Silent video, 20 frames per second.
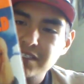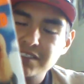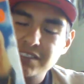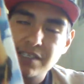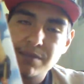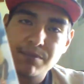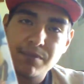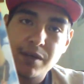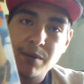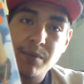
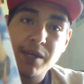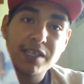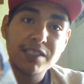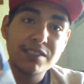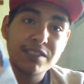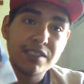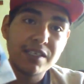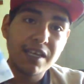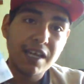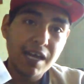So I'm
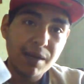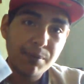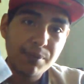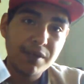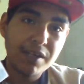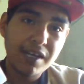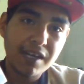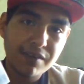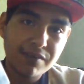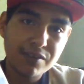actually
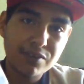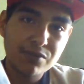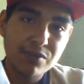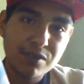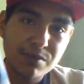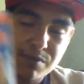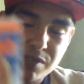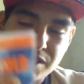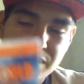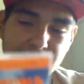happy to have this
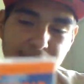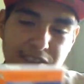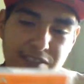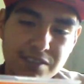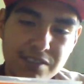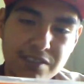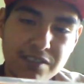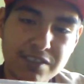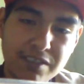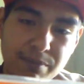one in my
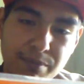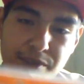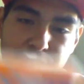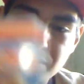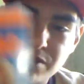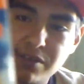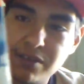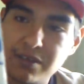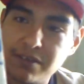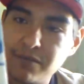collection because I've been
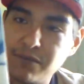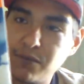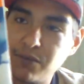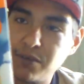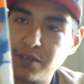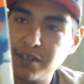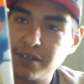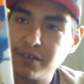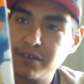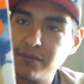looking
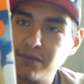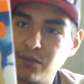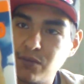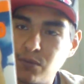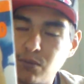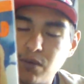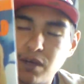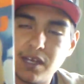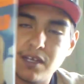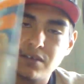for it for
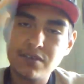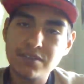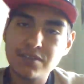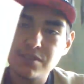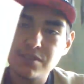a while.